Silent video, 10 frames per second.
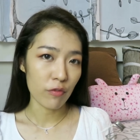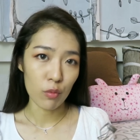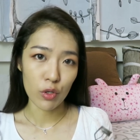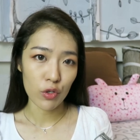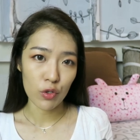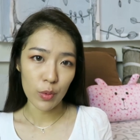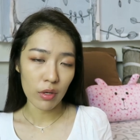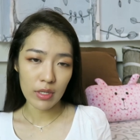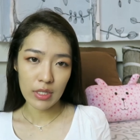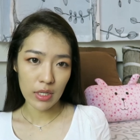of a work to do it
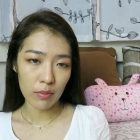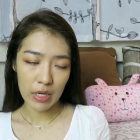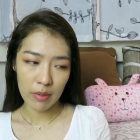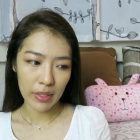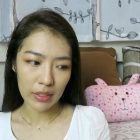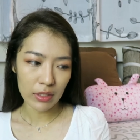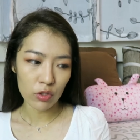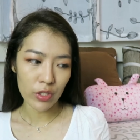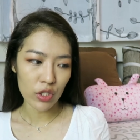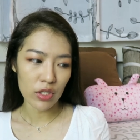on a day-to-day basis,
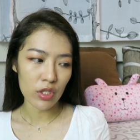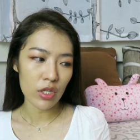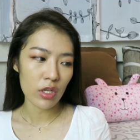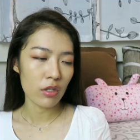so I just,